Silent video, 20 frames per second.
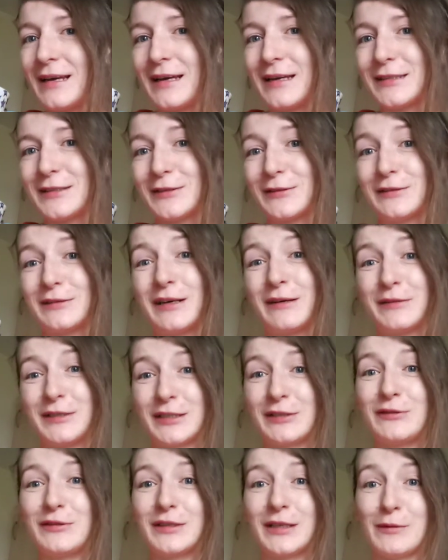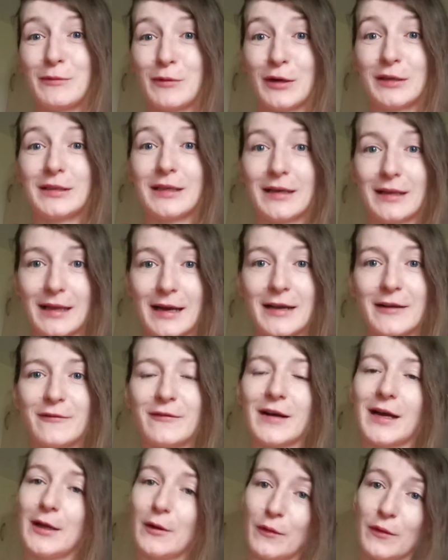So I just really wanted to
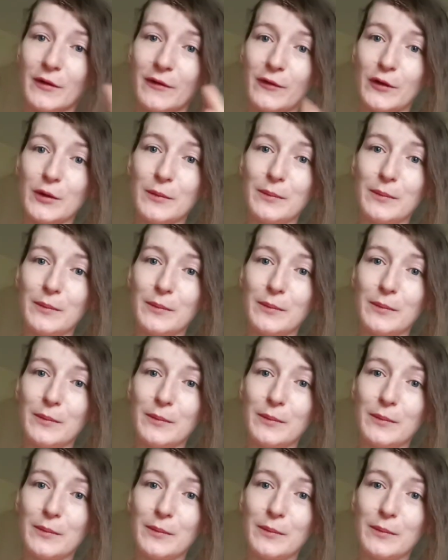clarify on the few